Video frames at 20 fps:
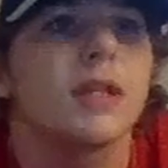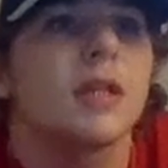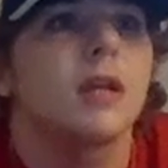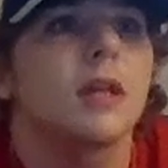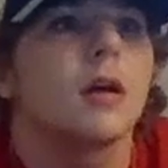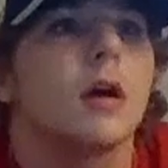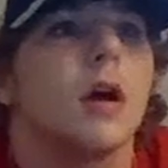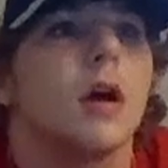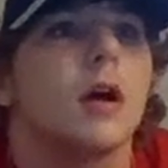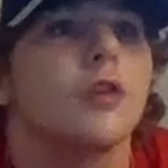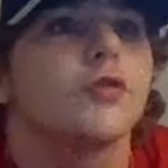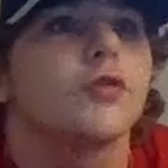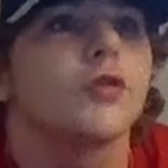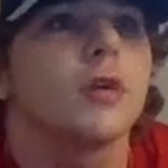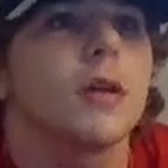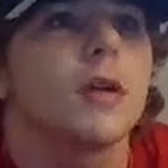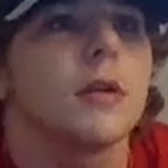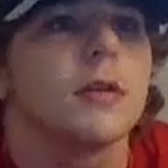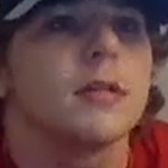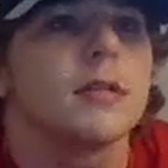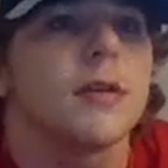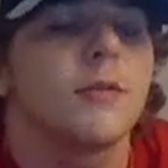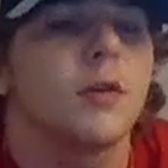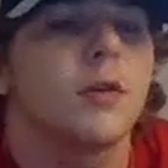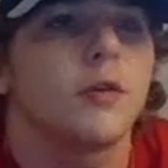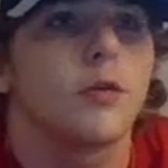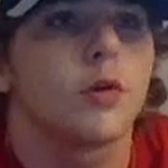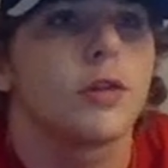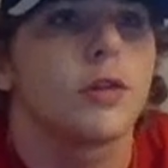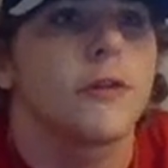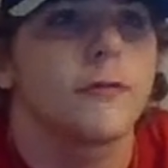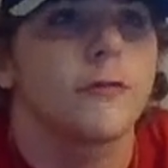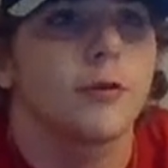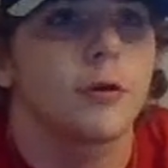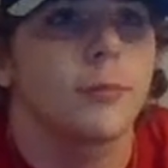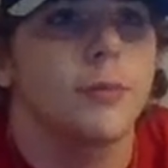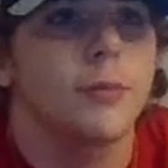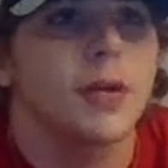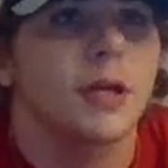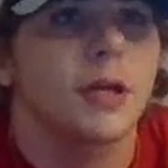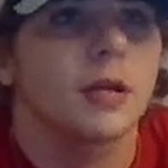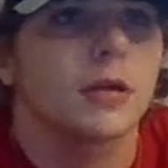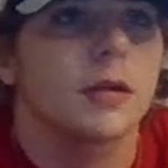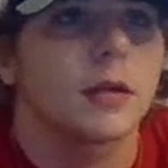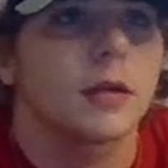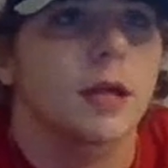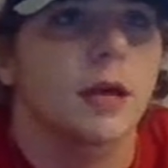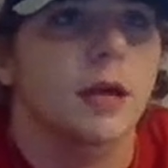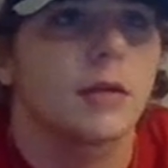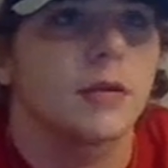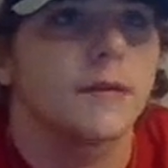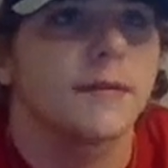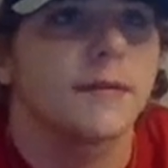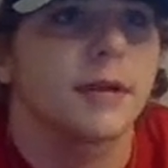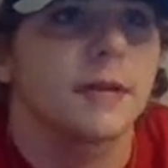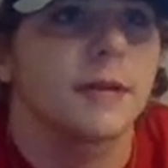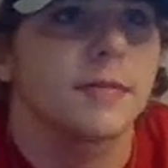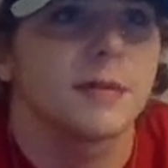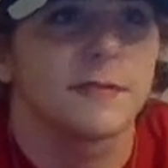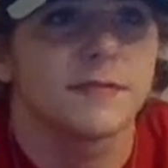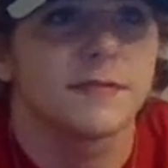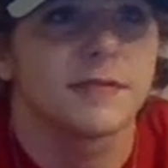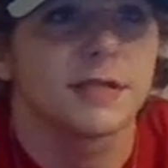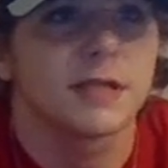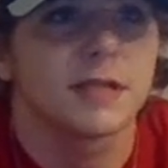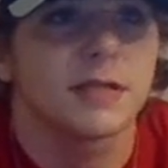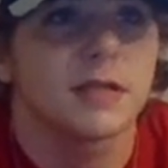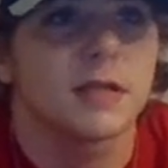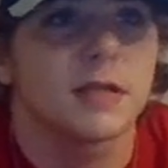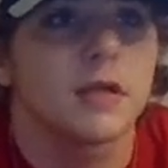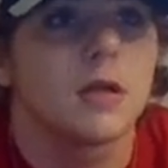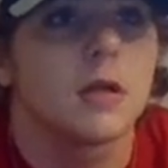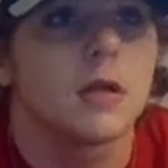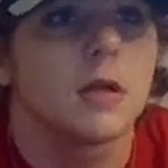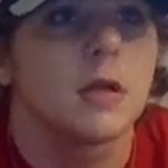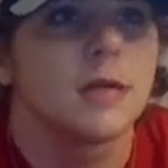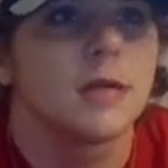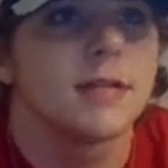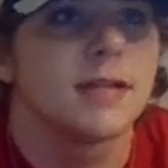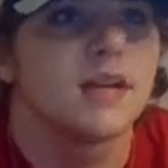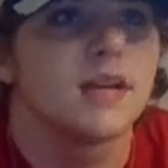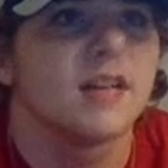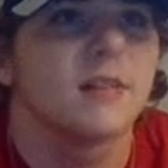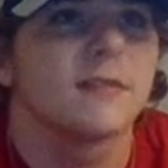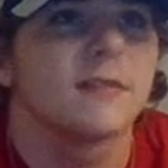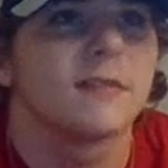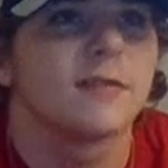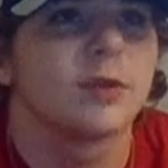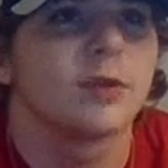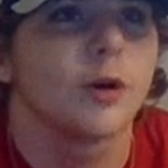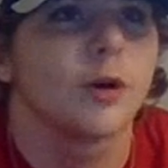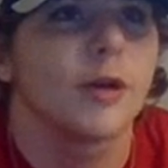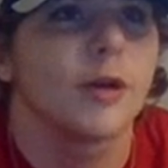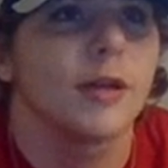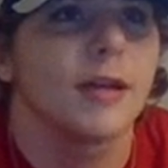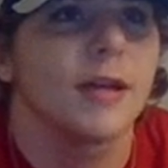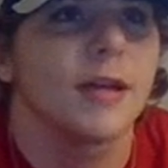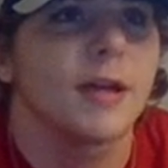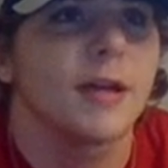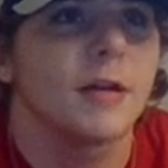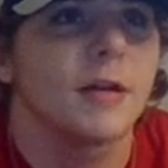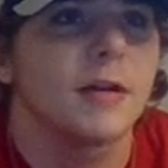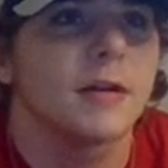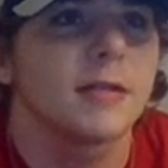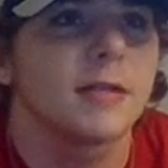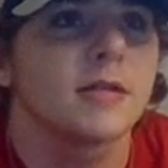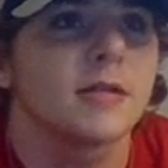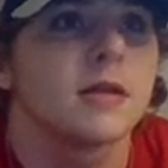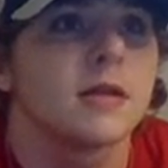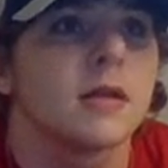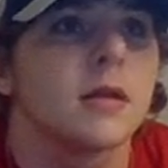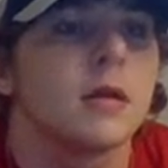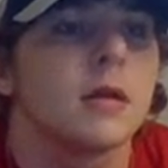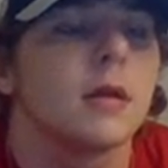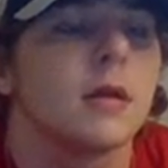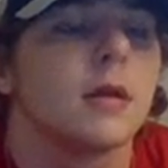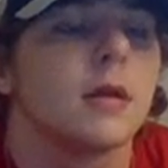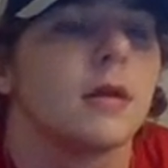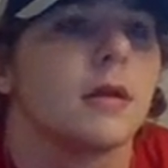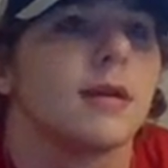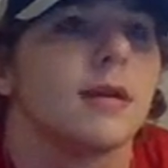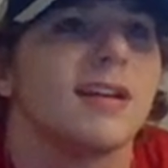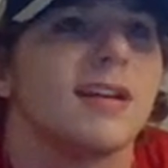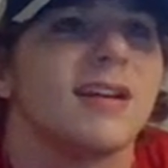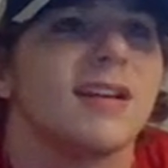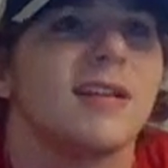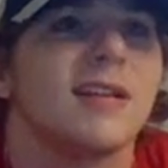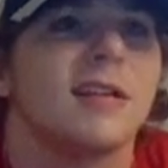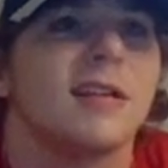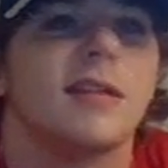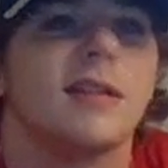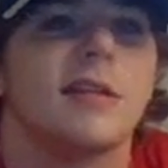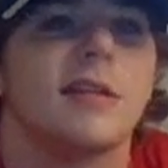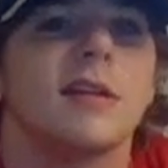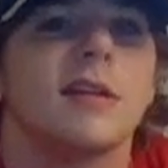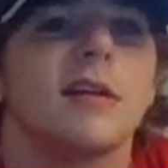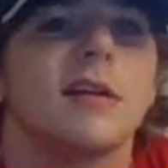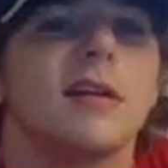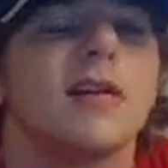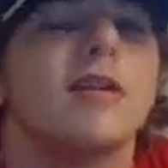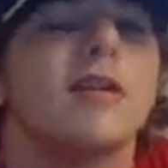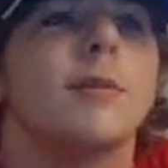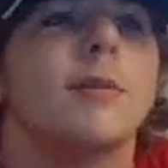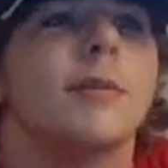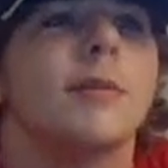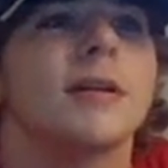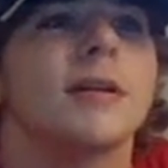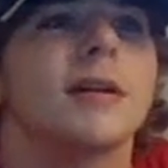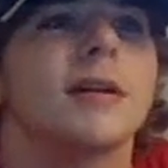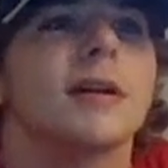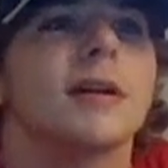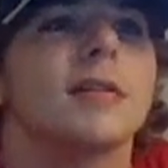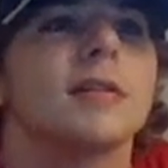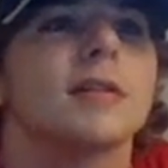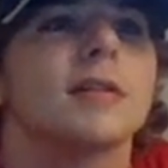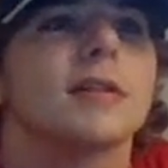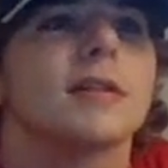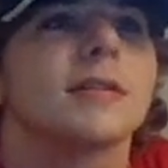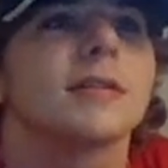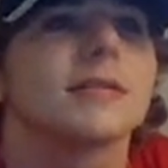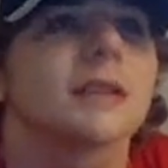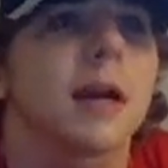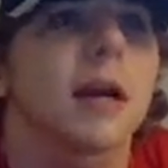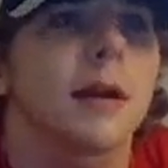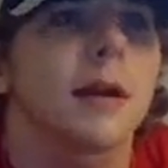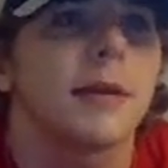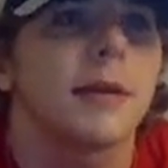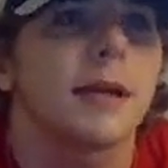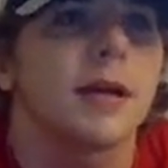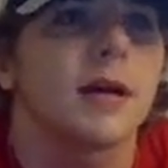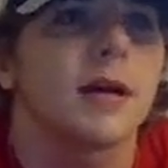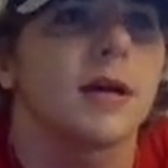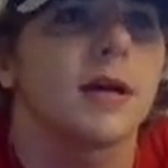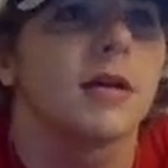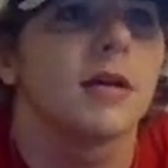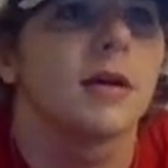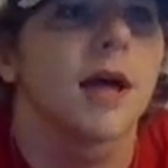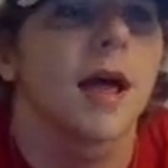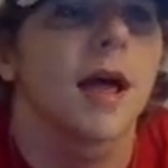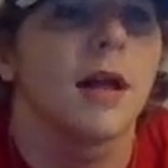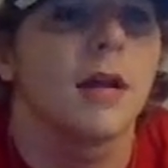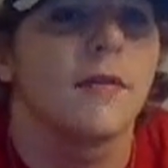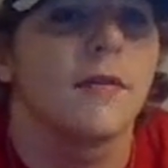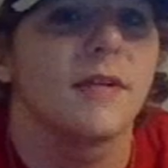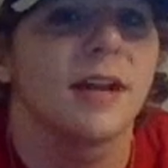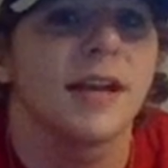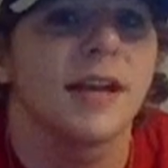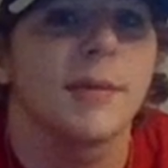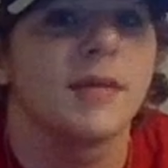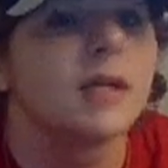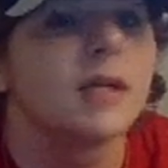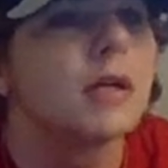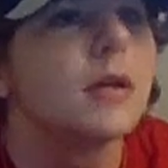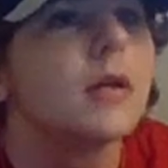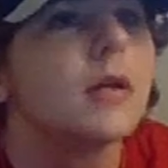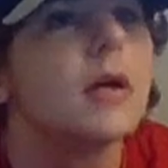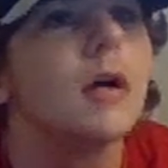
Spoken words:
the 174th overall pick, the Calgary Flames have selected center Roy Cairns. Oh my gosh, it's got to be a hell of a name.